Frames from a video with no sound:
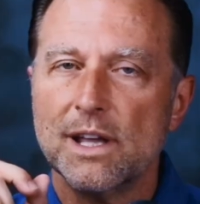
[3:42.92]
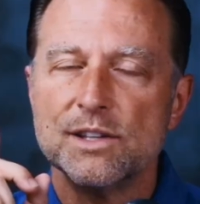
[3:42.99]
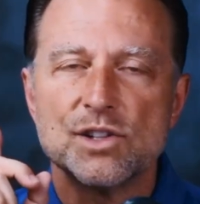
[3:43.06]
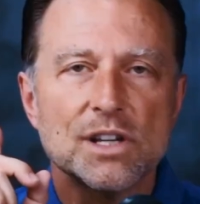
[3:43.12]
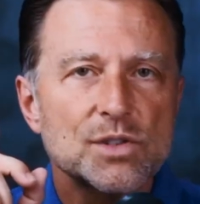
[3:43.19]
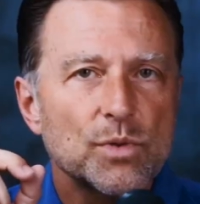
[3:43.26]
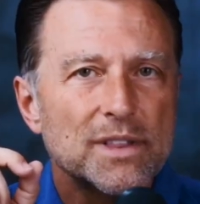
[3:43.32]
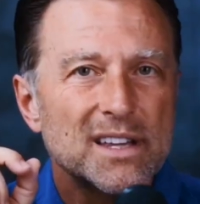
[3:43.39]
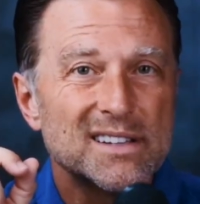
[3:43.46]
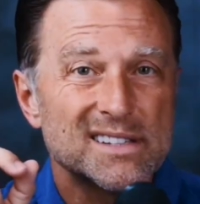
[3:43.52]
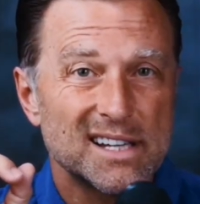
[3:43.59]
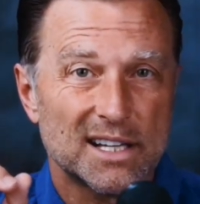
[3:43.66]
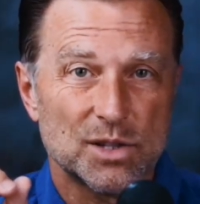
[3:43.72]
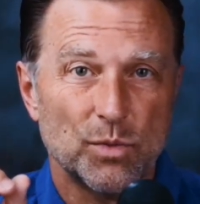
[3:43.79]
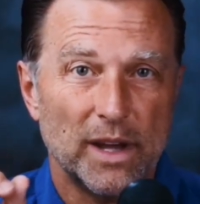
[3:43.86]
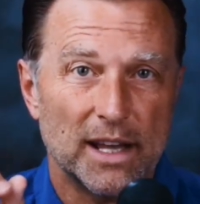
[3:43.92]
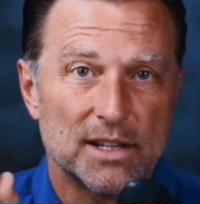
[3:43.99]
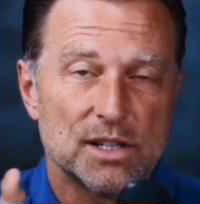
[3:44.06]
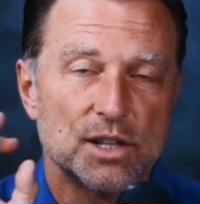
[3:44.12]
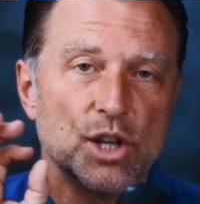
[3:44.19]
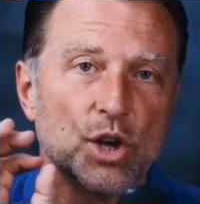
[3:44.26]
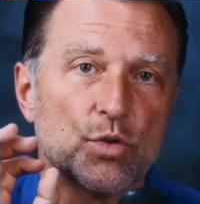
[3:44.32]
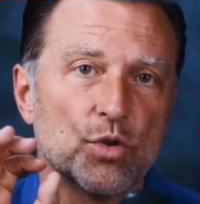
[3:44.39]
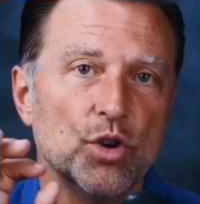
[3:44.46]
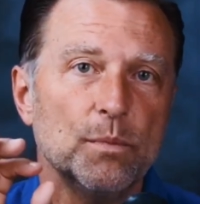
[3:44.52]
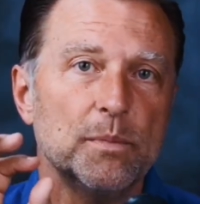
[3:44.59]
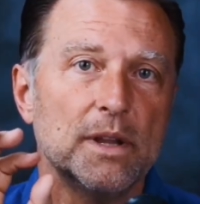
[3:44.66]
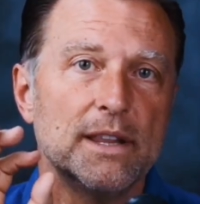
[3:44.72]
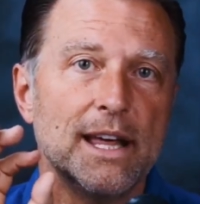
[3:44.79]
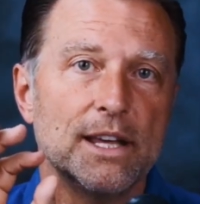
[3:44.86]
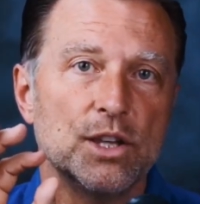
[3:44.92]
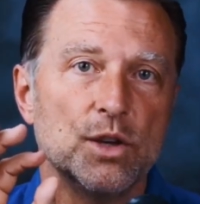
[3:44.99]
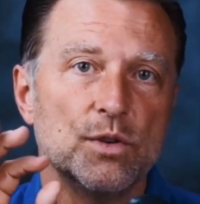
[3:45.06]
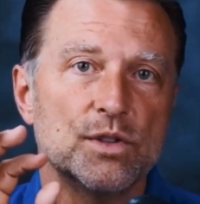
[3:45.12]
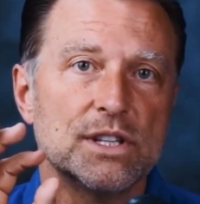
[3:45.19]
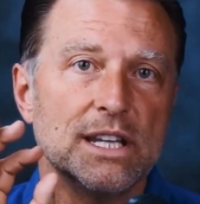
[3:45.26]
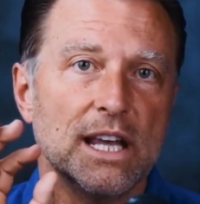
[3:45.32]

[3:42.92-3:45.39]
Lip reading: And just within 6 weeks, the group that used